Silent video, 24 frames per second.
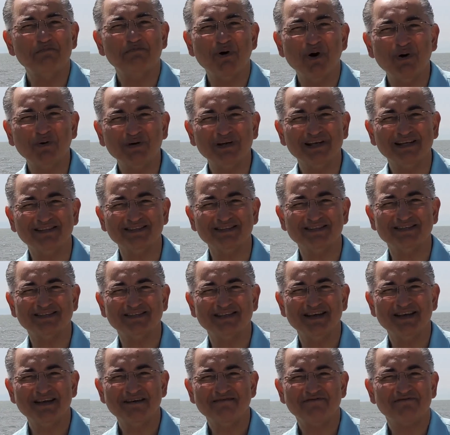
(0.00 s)

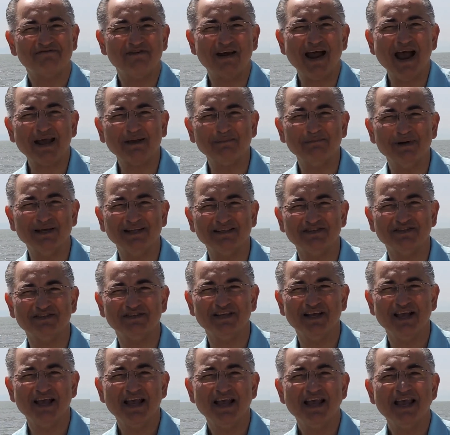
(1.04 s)
components,
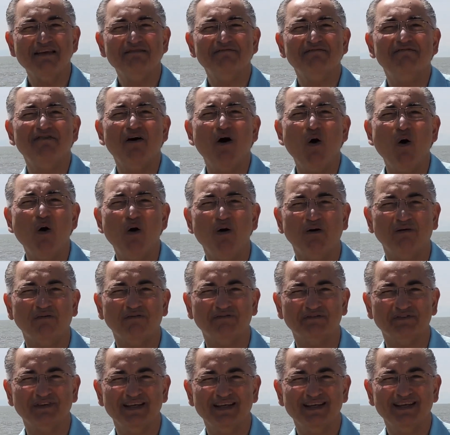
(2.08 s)
fragments,
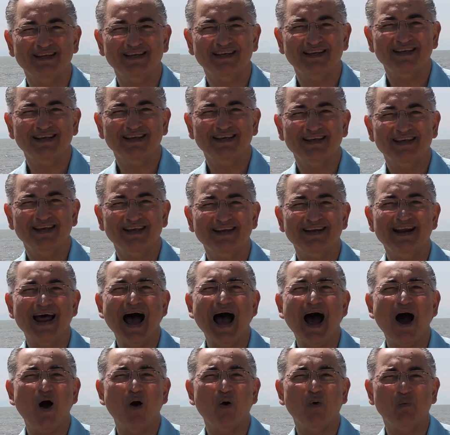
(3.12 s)
involved in
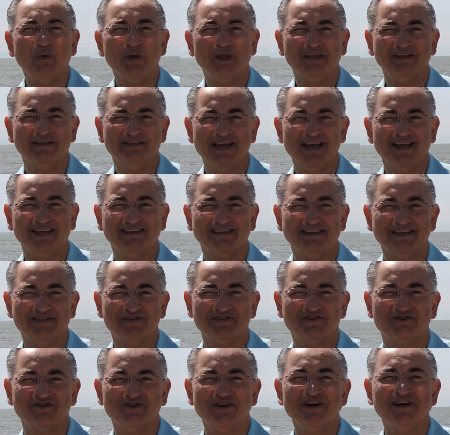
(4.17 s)
how we take
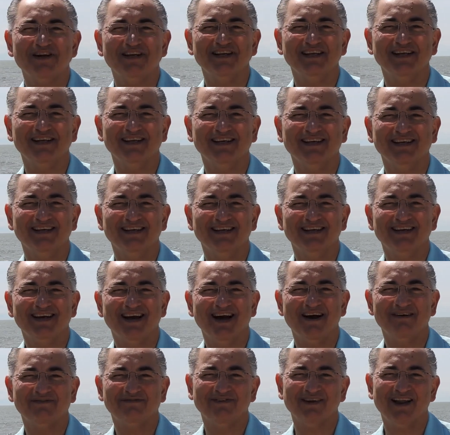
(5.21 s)
this journey
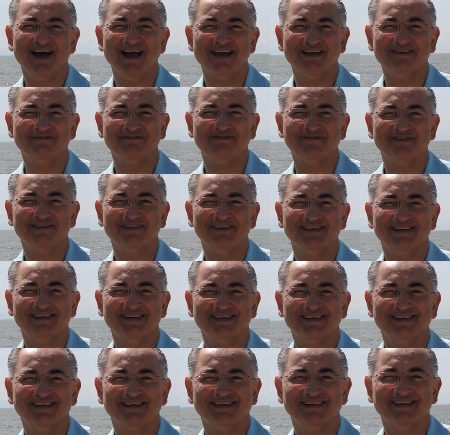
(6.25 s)
of life,
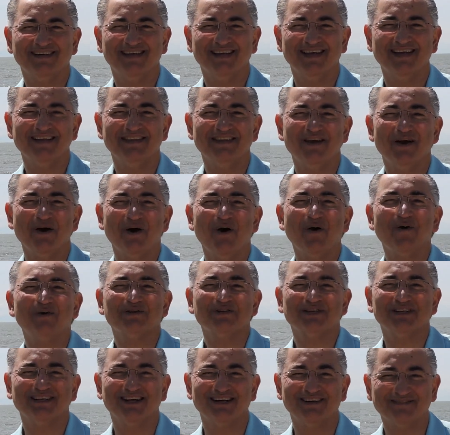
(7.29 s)
in the
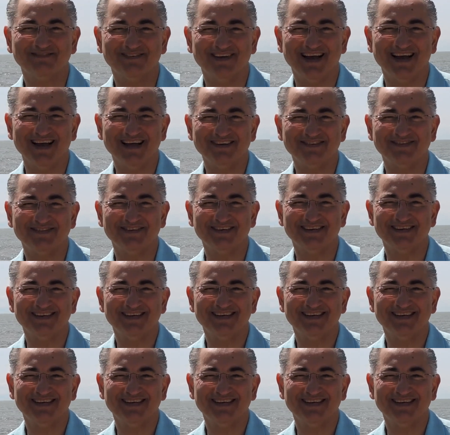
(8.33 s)
ocean of life.